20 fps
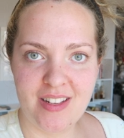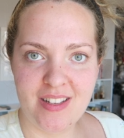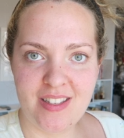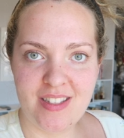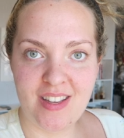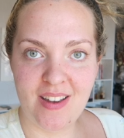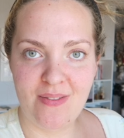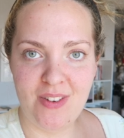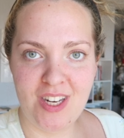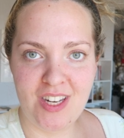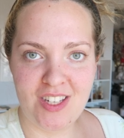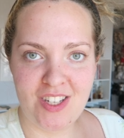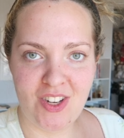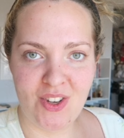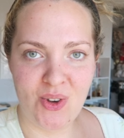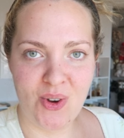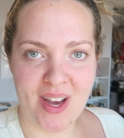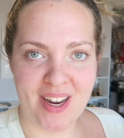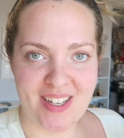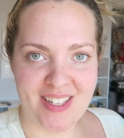
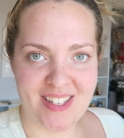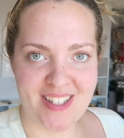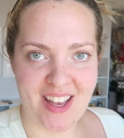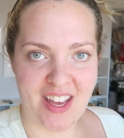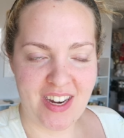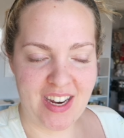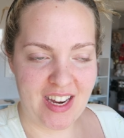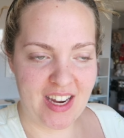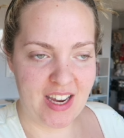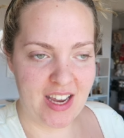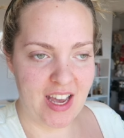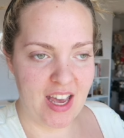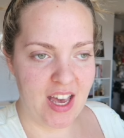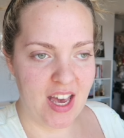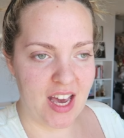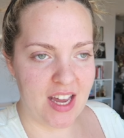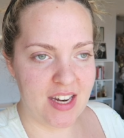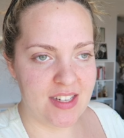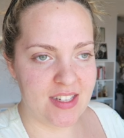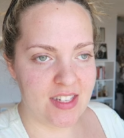72 and sunny.
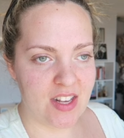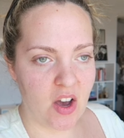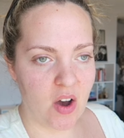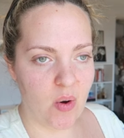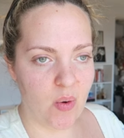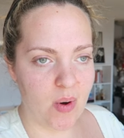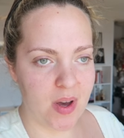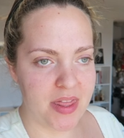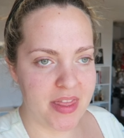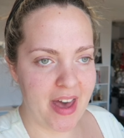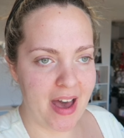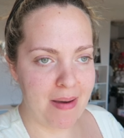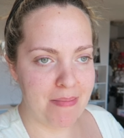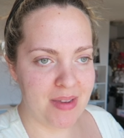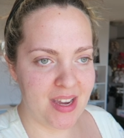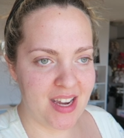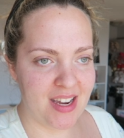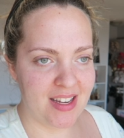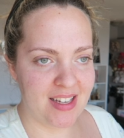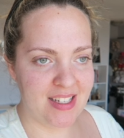And so what
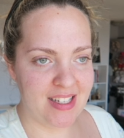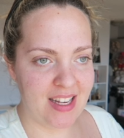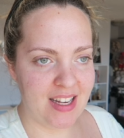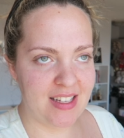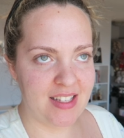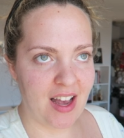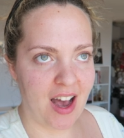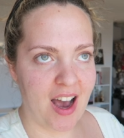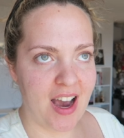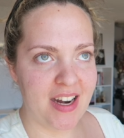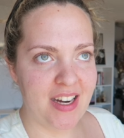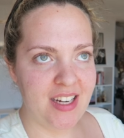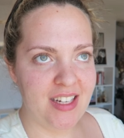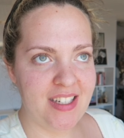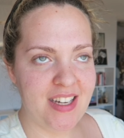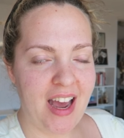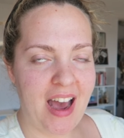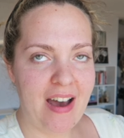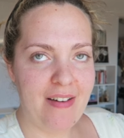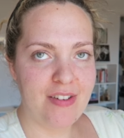that means is I
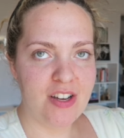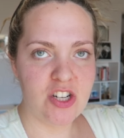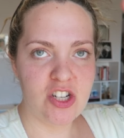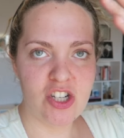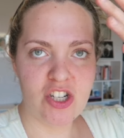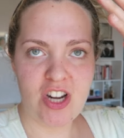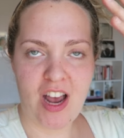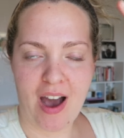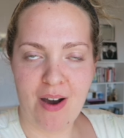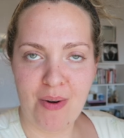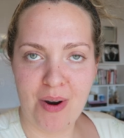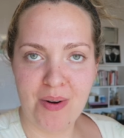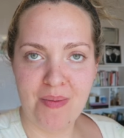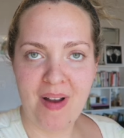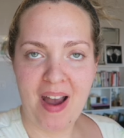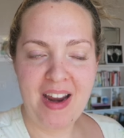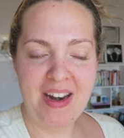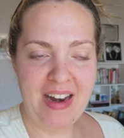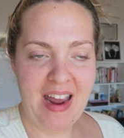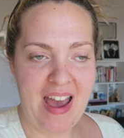need to have a shower
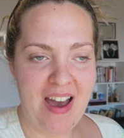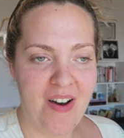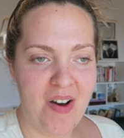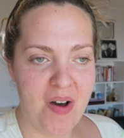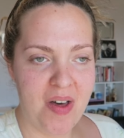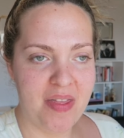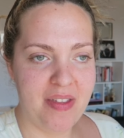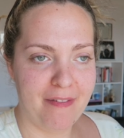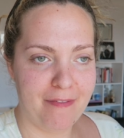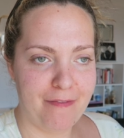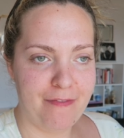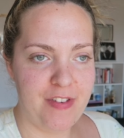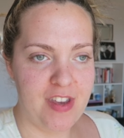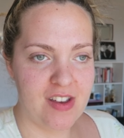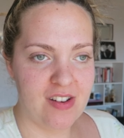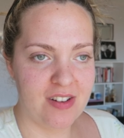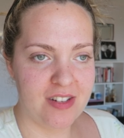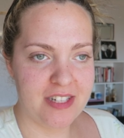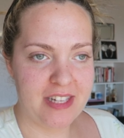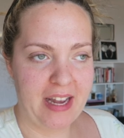right now that
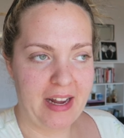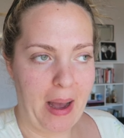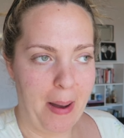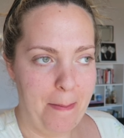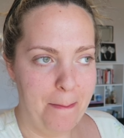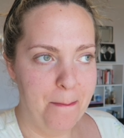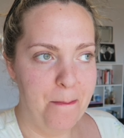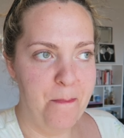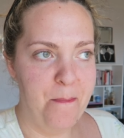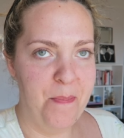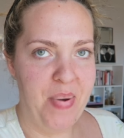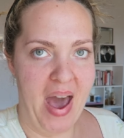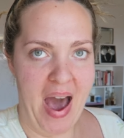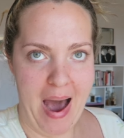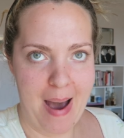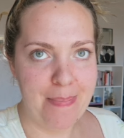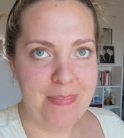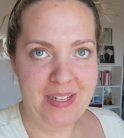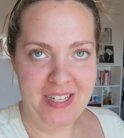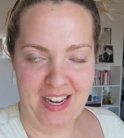feels like a
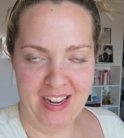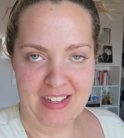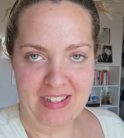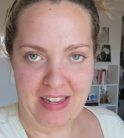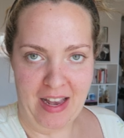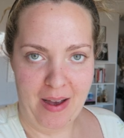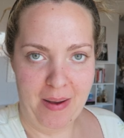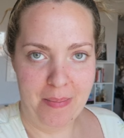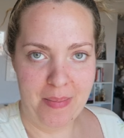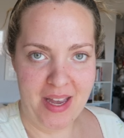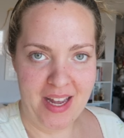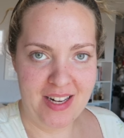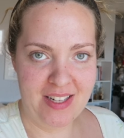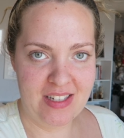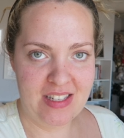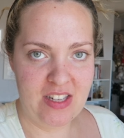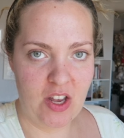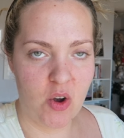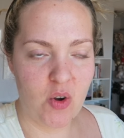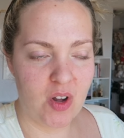baptism.
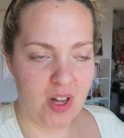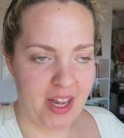It's so